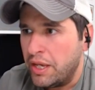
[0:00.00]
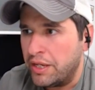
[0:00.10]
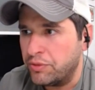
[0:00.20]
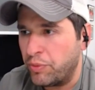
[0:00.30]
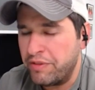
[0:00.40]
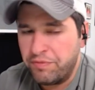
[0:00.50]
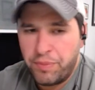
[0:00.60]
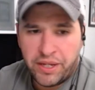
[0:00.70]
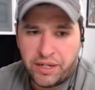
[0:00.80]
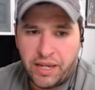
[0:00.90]
is we've
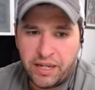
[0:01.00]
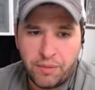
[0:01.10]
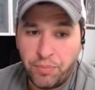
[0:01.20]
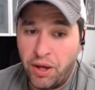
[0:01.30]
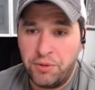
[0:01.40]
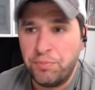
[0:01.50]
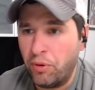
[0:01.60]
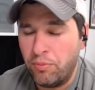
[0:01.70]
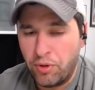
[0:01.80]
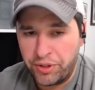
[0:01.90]
been in a bond
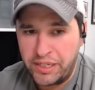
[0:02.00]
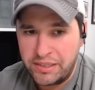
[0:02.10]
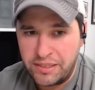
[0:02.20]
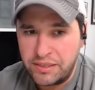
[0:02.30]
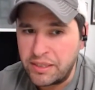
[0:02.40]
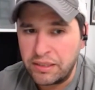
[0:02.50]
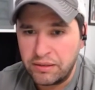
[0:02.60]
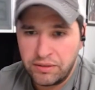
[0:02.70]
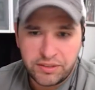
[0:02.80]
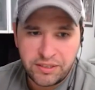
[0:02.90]
bull market since
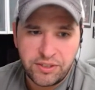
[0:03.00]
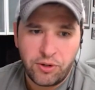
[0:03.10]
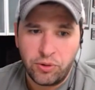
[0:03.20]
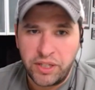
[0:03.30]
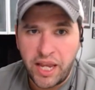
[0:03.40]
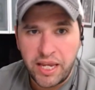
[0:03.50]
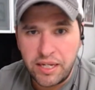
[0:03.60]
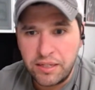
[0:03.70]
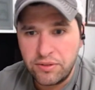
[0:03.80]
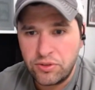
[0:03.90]
the since the early 80s.